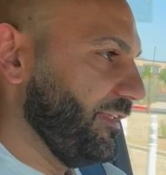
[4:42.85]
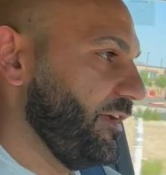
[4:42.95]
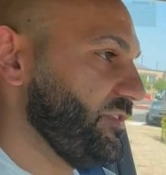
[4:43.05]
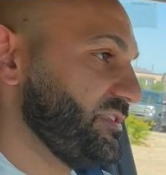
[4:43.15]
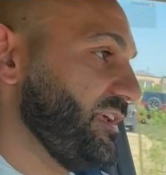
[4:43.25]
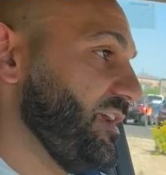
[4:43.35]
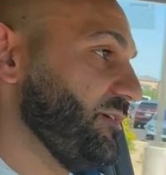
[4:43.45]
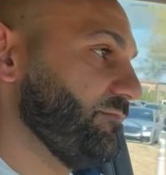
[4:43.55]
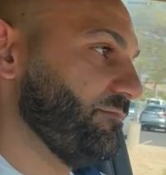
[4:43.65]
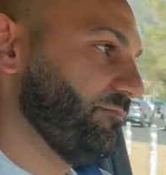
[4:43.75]
I have to
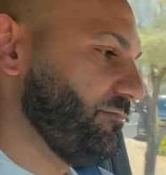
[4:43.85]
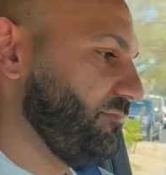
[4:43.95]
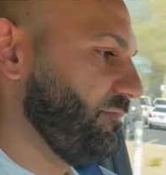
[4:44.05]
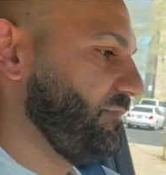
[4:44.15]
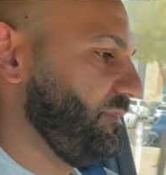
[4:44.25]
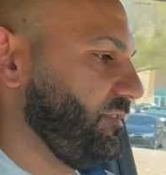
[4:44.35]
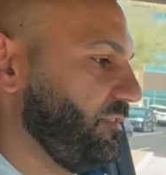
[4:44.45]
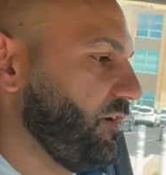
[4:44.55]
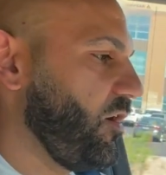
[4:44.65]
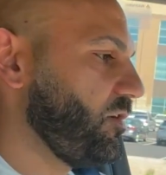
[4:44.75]
say,
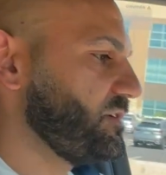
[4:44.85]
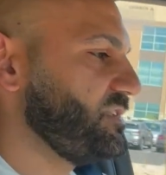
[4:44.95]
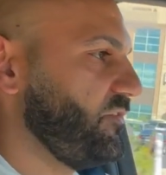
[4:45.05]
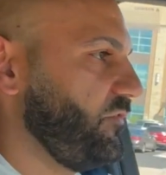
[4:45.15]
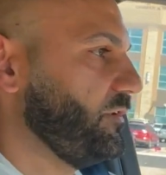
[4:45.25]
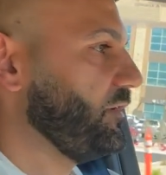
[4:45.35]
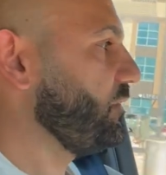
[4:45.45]
the car is definitely a